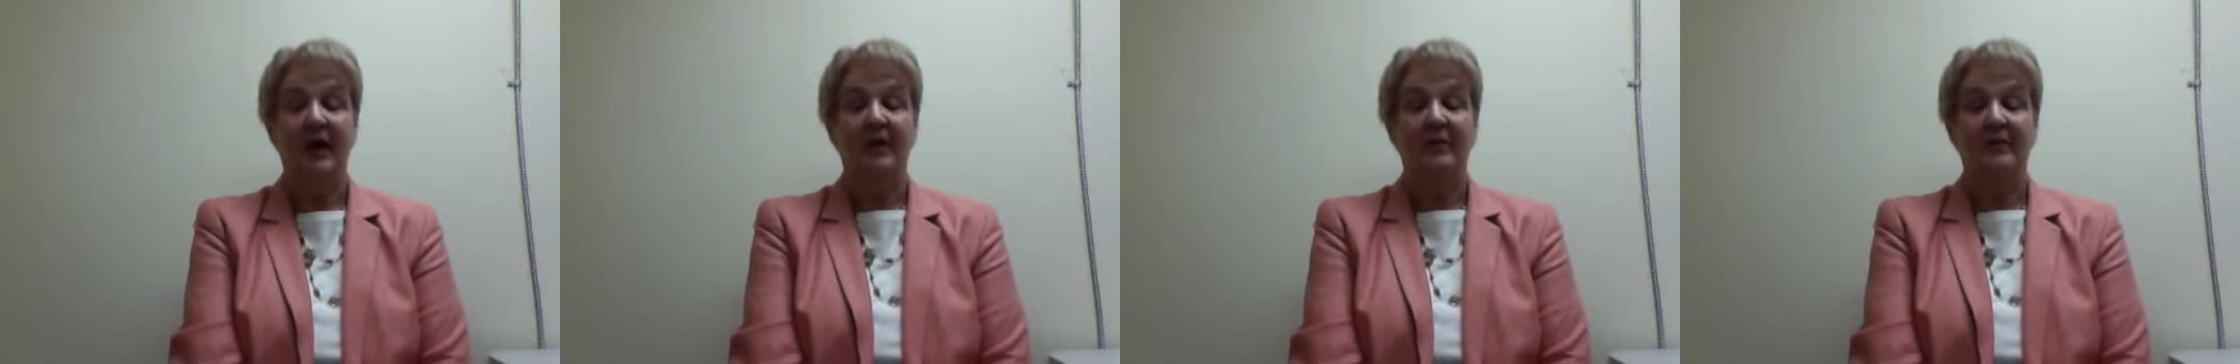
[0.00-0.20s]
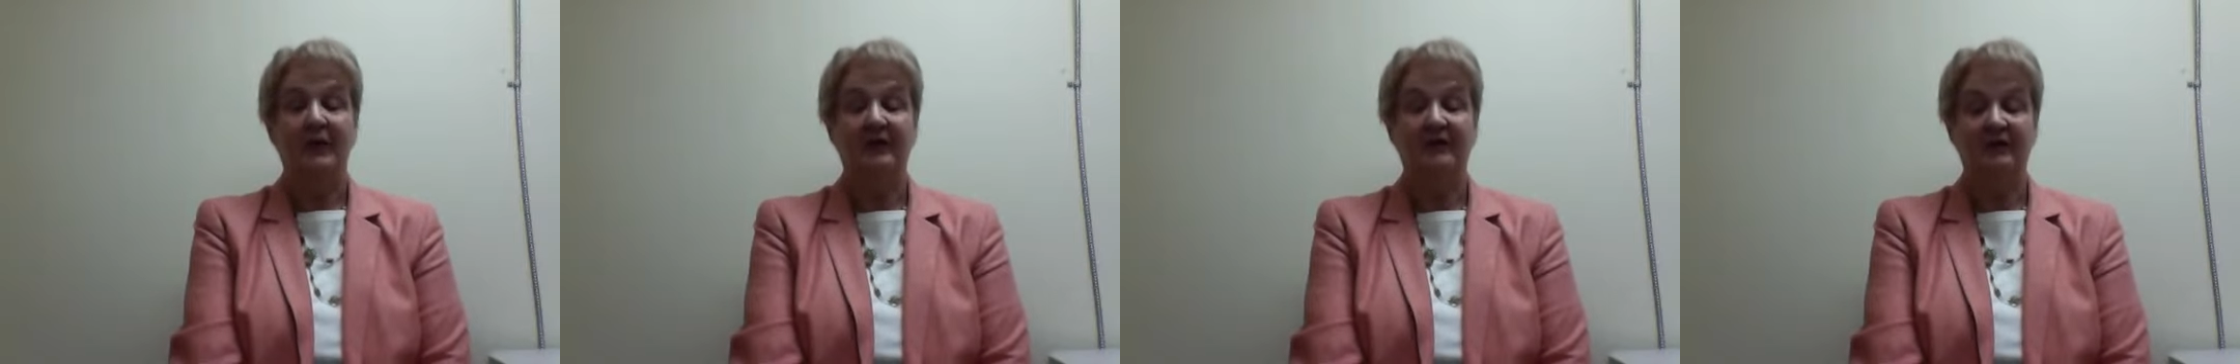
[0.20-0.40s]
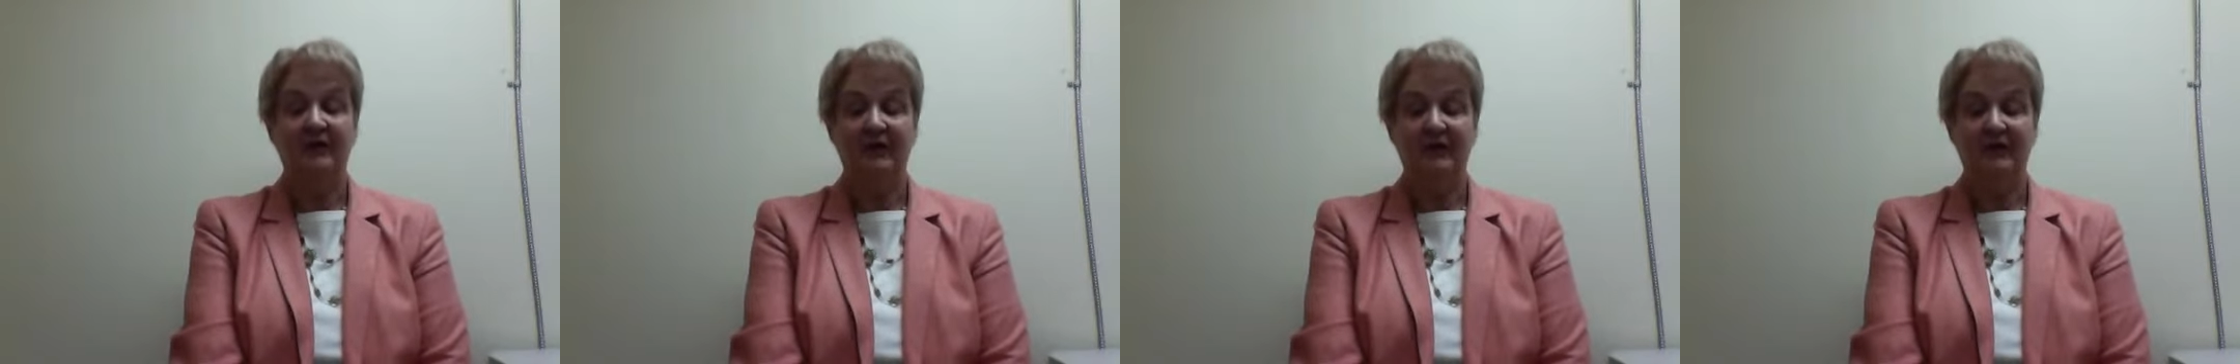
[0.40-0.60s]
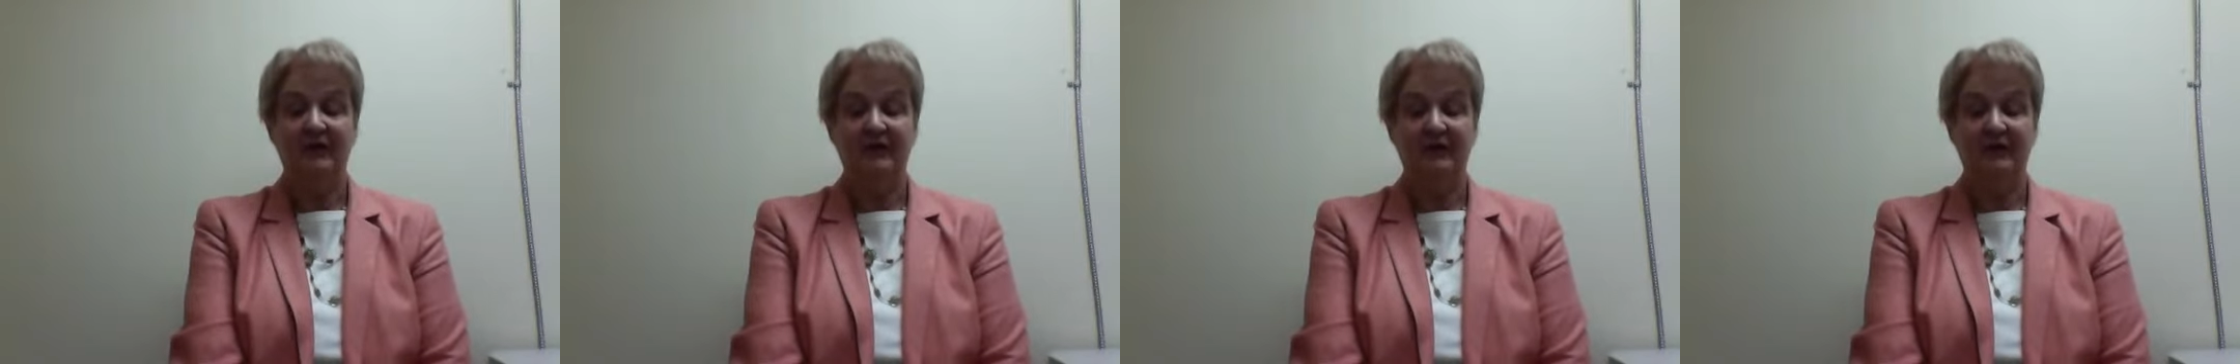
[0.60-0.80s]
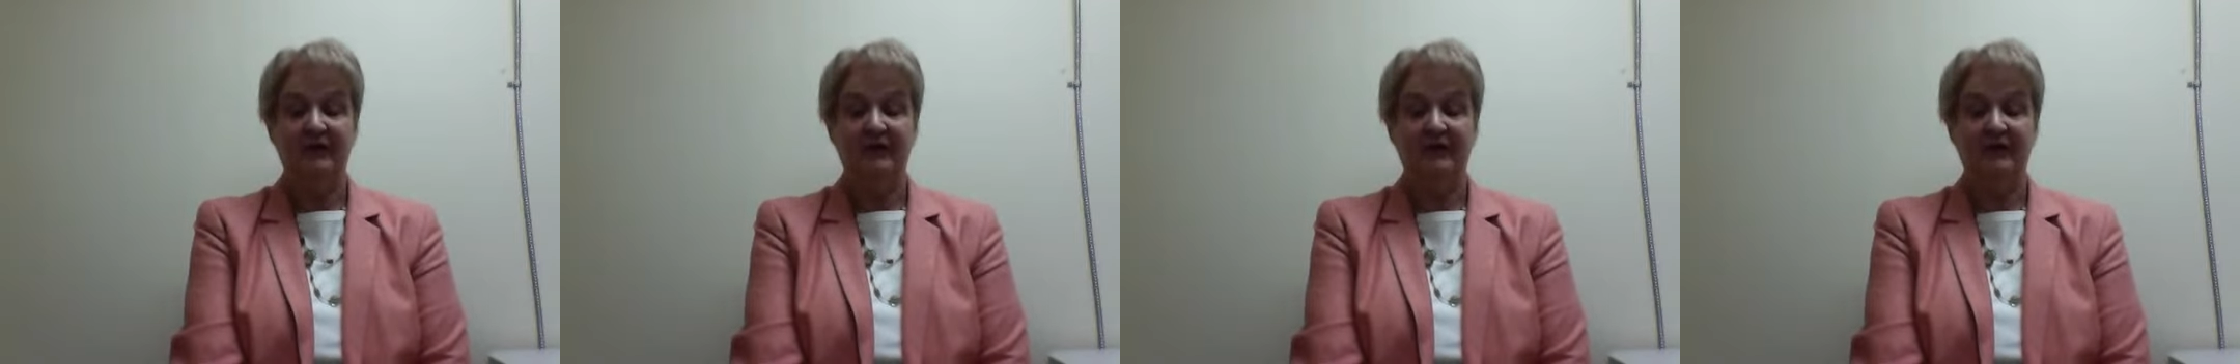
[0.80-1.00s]
My friend
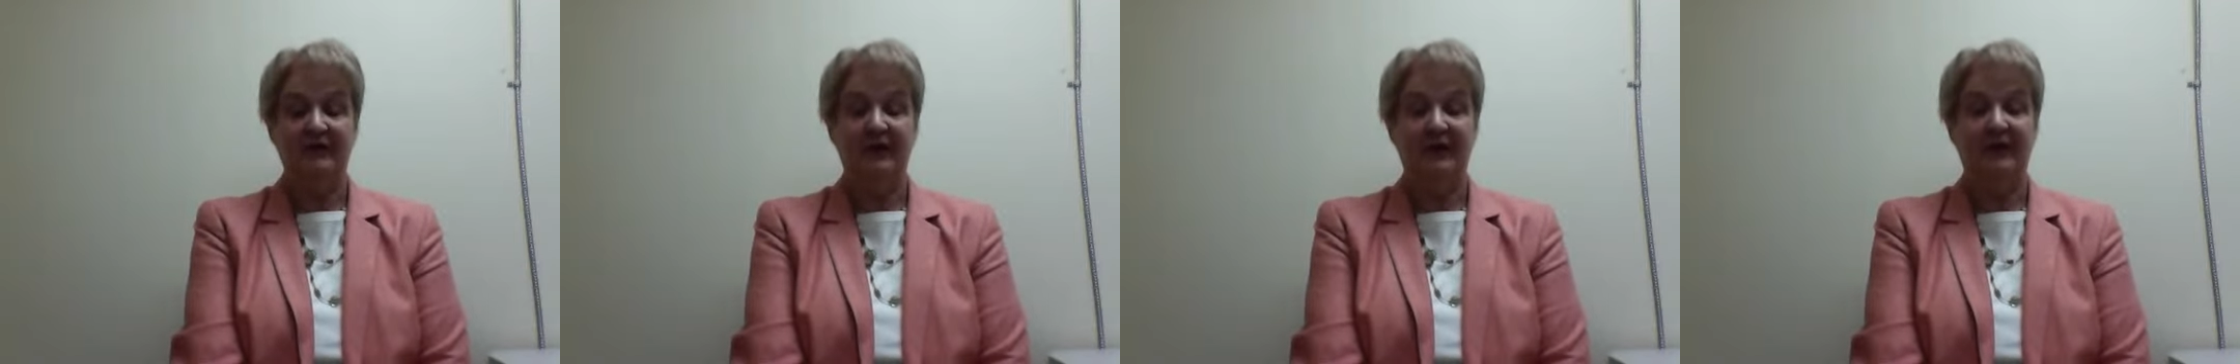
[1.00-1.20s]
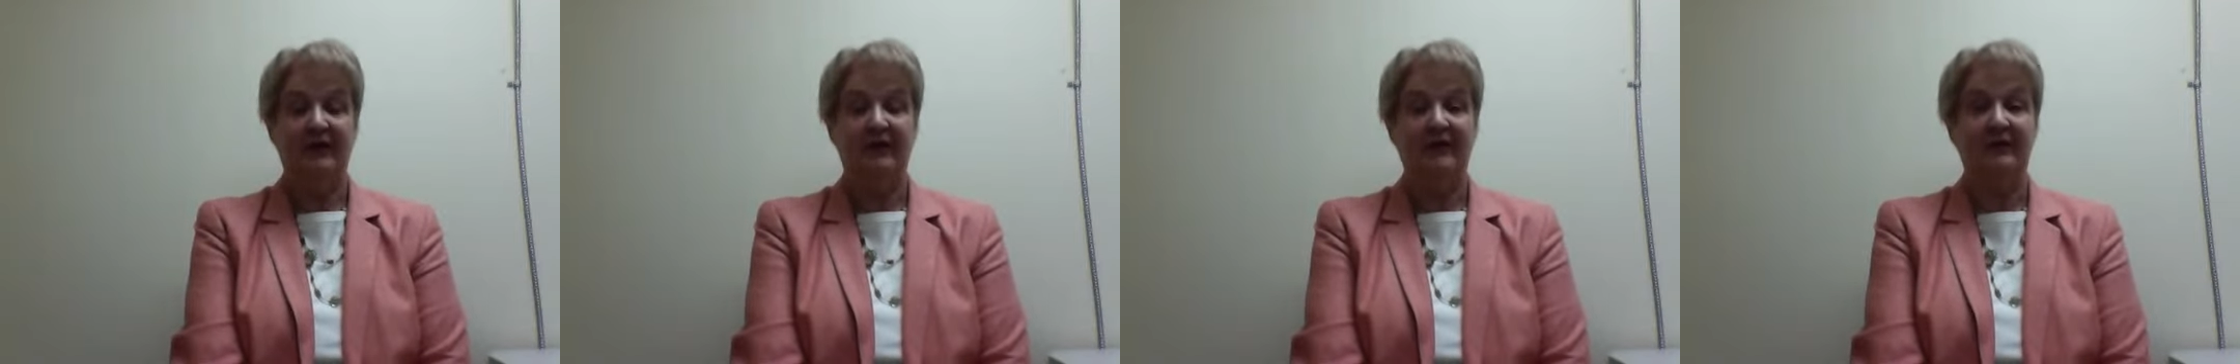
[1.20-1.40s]
Chris Taylor